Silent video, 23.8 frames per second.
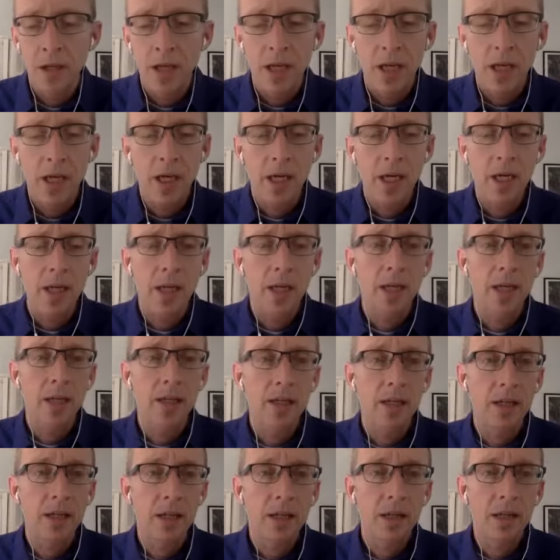
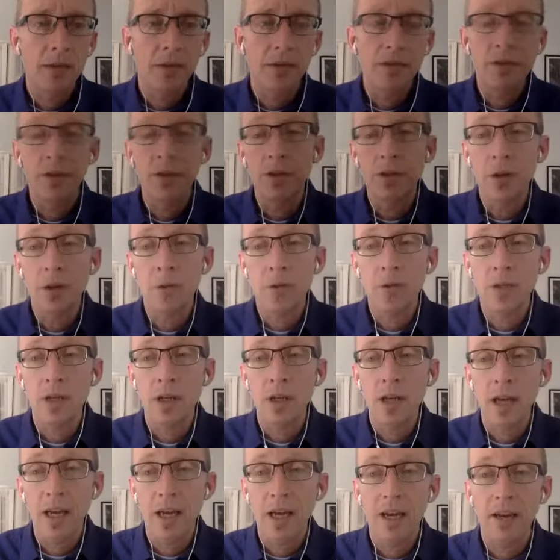And if you don't
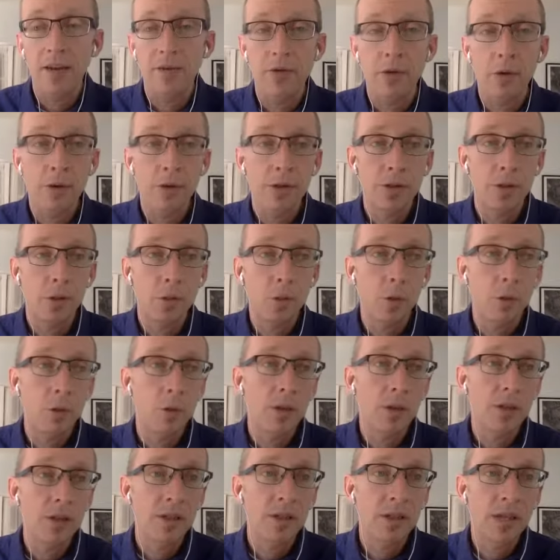have on your
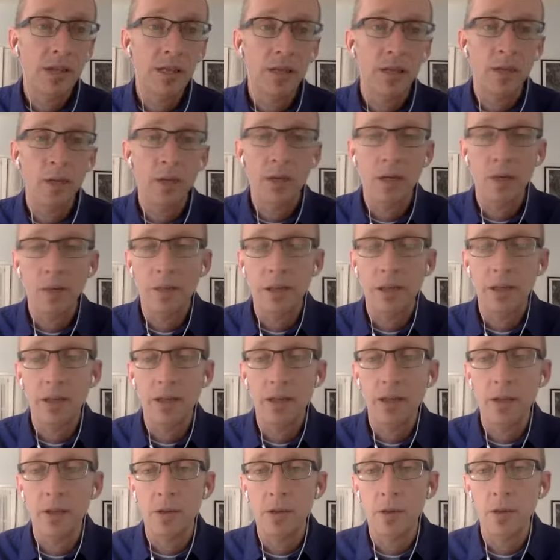WordPress site, I recommend
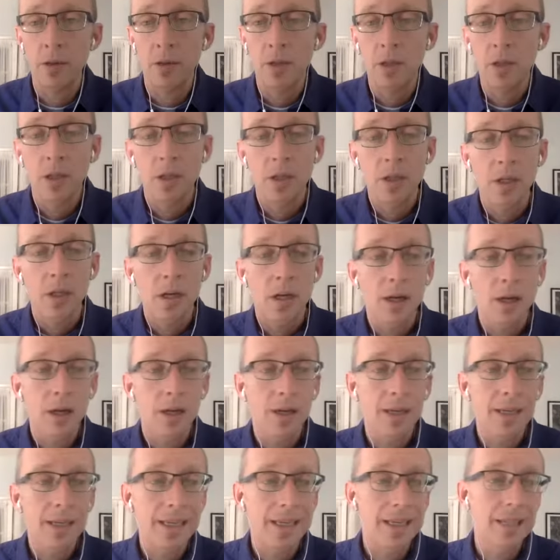that you
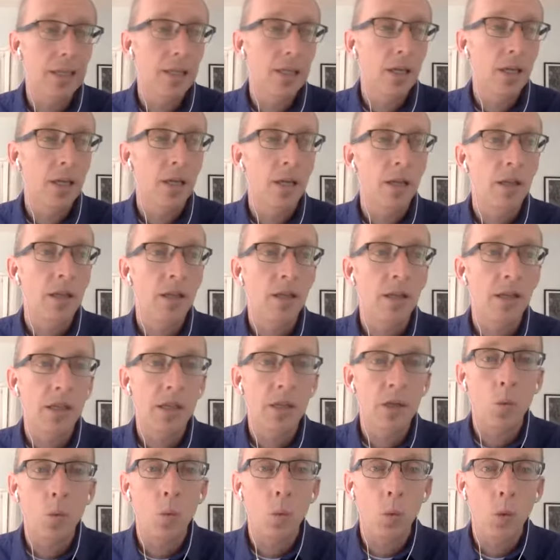get
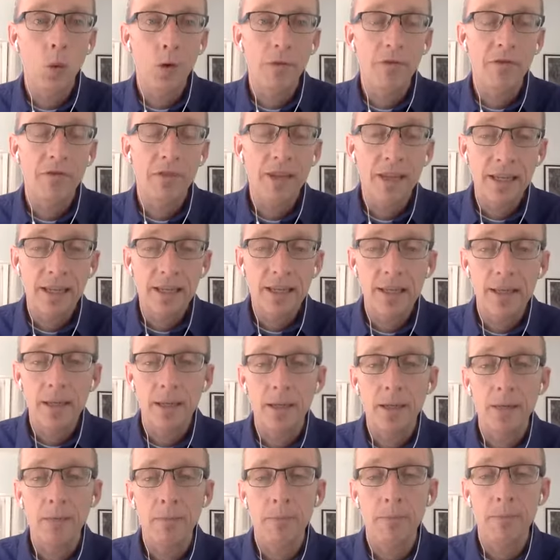the
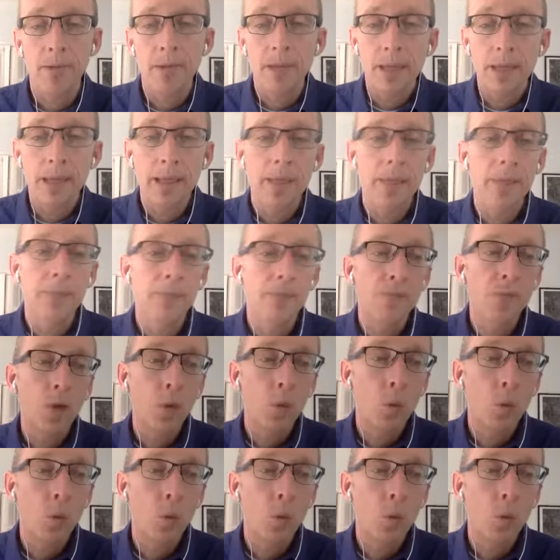WordFence plugin.